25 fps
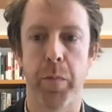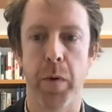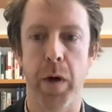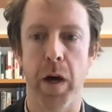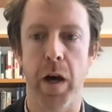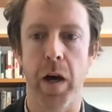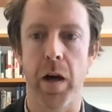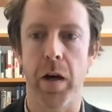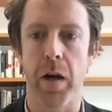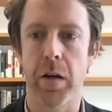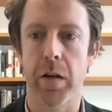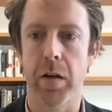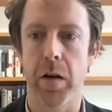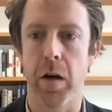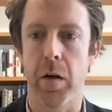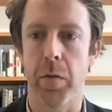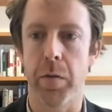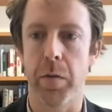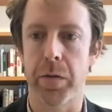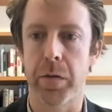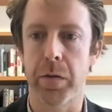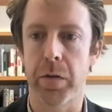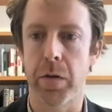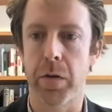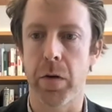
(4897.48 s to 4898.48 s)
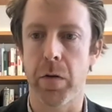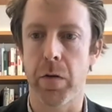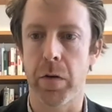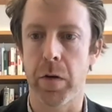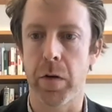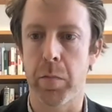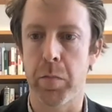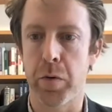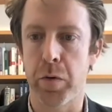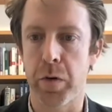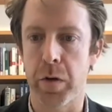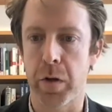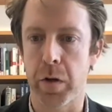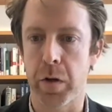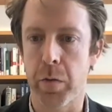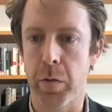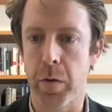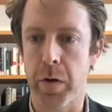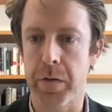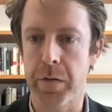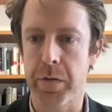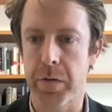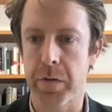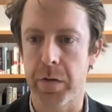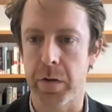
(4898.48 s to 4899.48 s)
back. I was going to put a
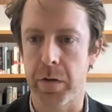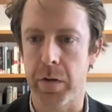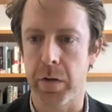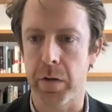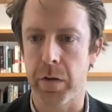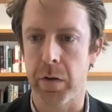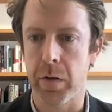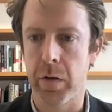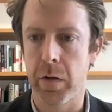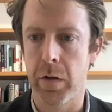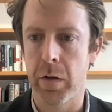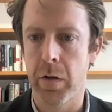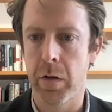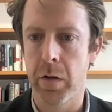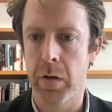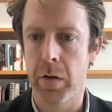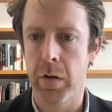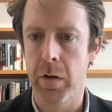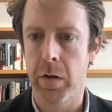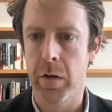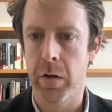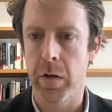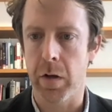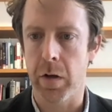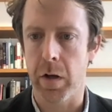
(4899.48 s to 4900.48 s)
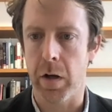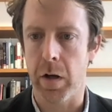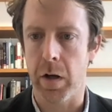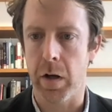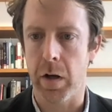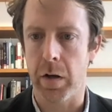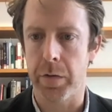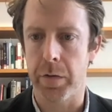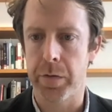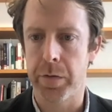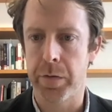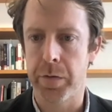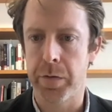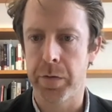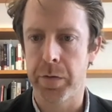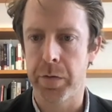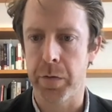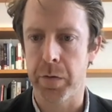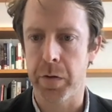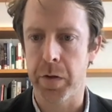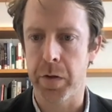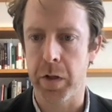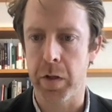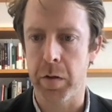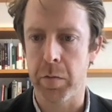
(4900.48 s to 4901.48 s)
question uh,
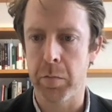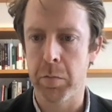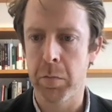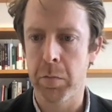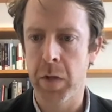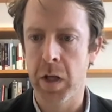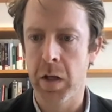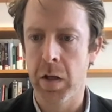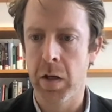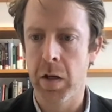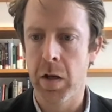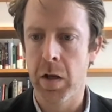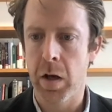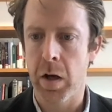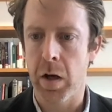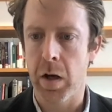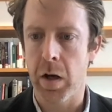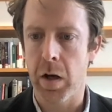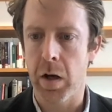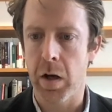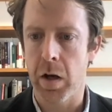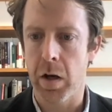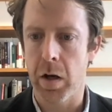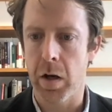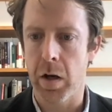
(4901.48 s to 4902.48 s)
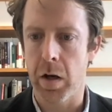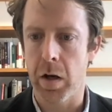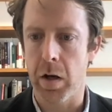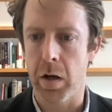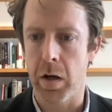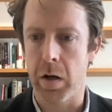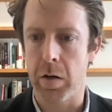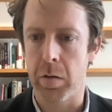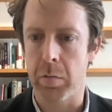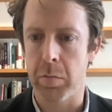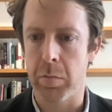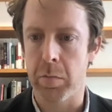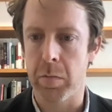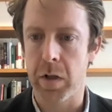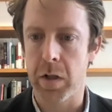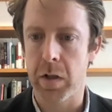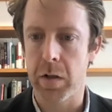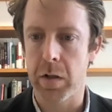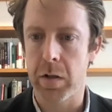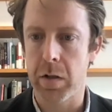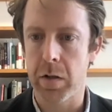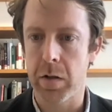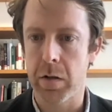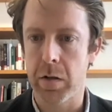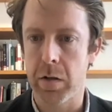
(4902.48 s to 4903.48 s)
to him. Um,
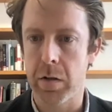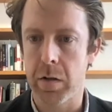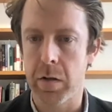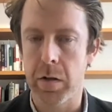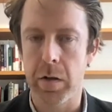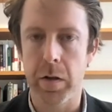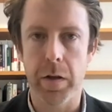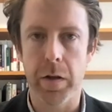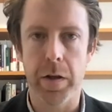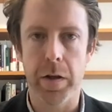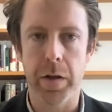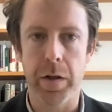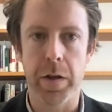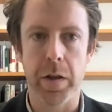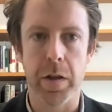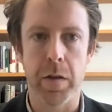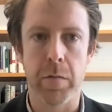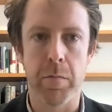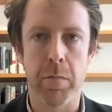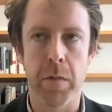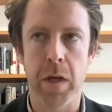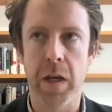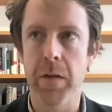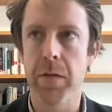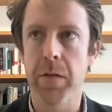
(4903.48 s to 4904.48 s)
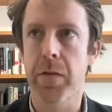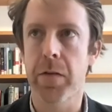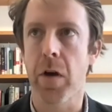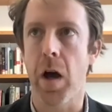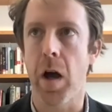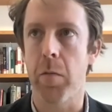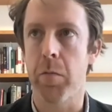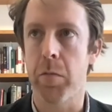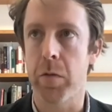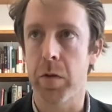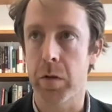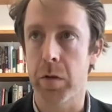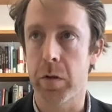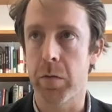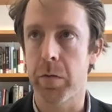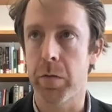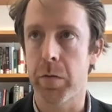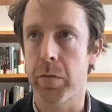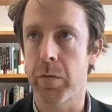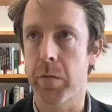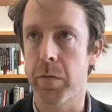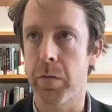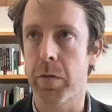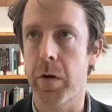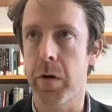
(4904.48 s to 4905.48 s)
in the meantime, look,
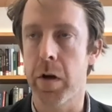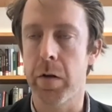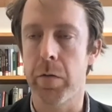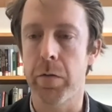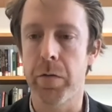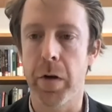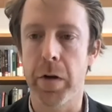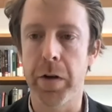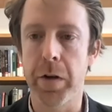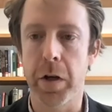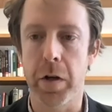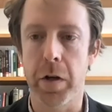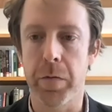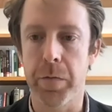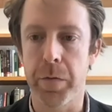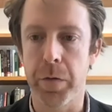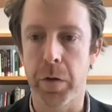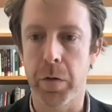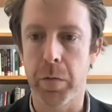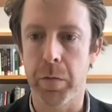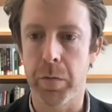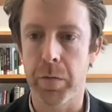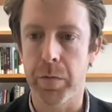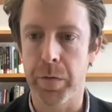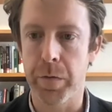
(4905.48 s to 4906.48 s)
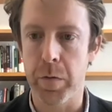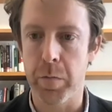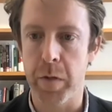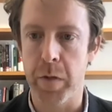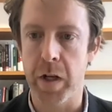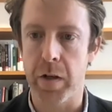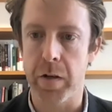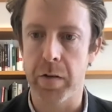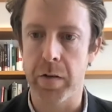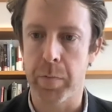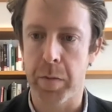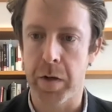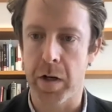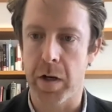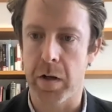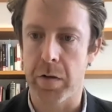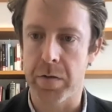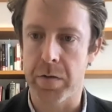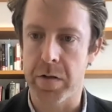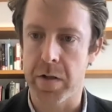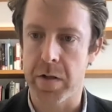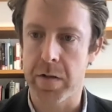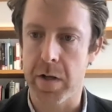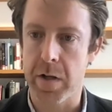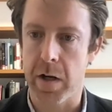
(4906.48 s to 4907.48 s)
we've, got, we've only got a few few minutes, but I'll
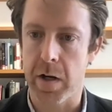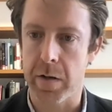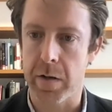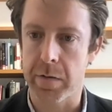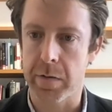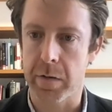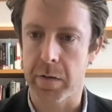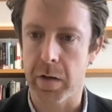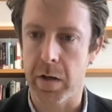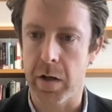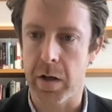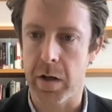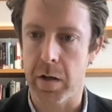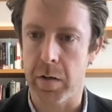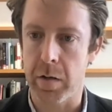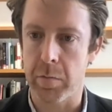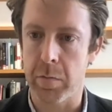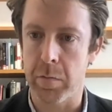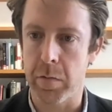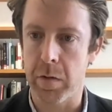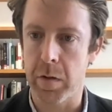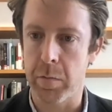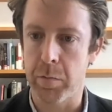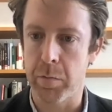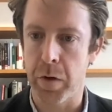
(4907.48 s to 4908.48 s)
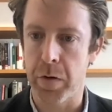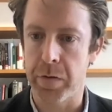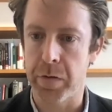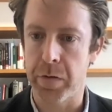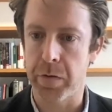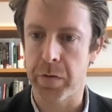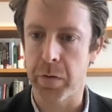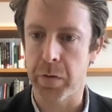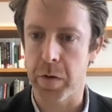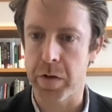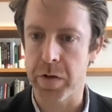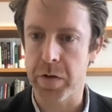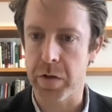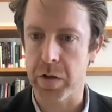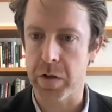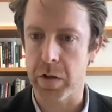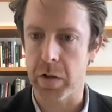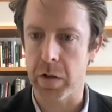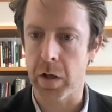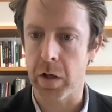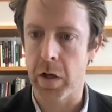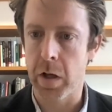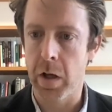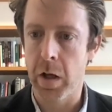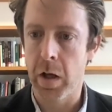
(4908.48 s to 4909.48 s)
just ask um, pose this
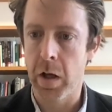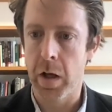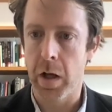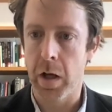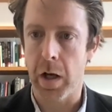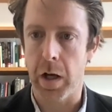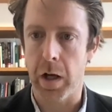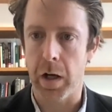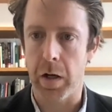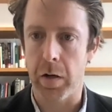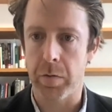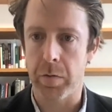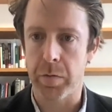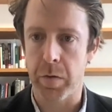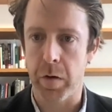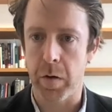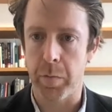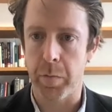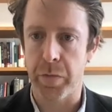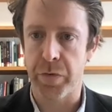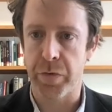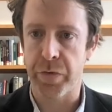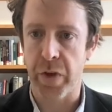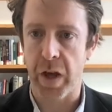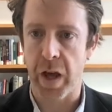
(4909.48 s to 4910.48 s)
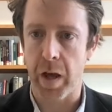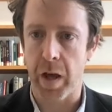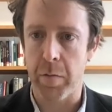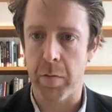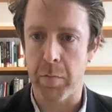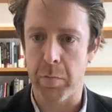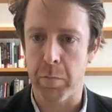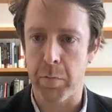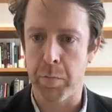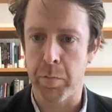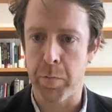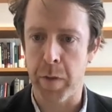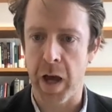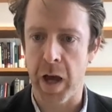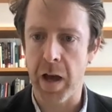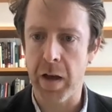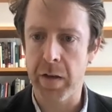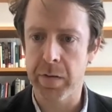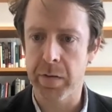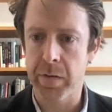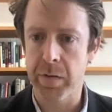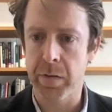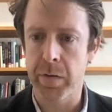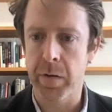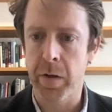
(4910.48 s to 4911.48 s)
question uh, from Sam
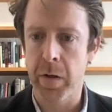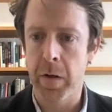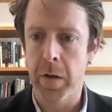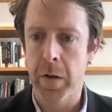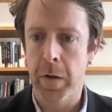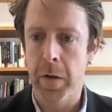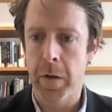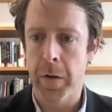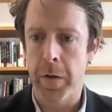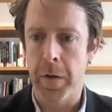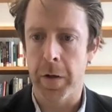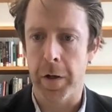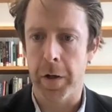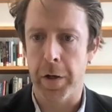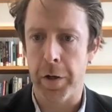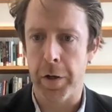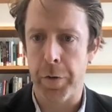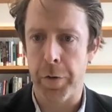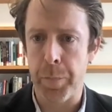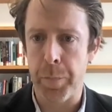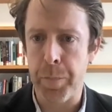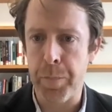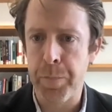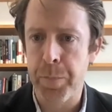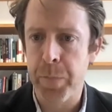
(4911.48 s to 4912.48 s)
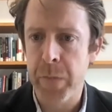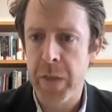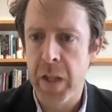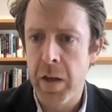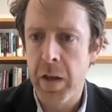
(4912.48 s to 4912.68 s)
Bass. Um,